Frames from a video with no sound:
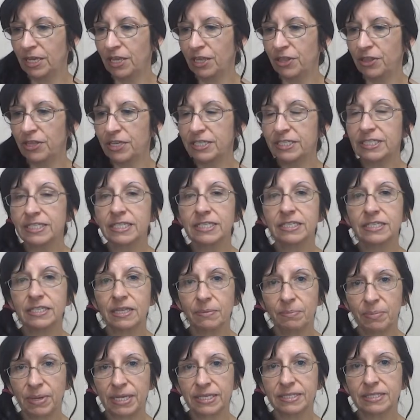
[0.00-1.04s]
This is the
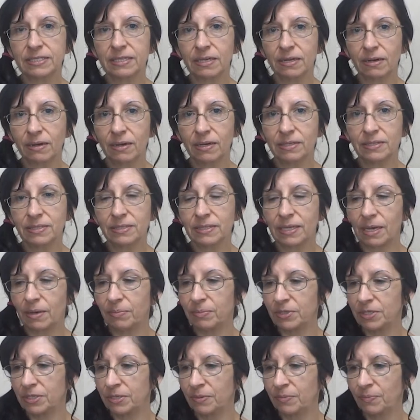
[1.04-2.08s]
basic
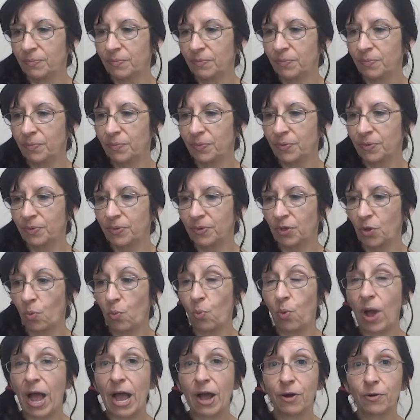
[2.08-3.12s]
concept.
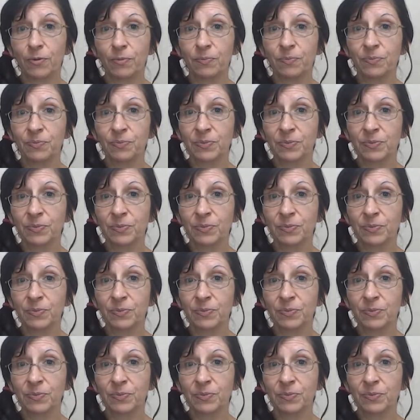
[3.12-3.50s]
Wow.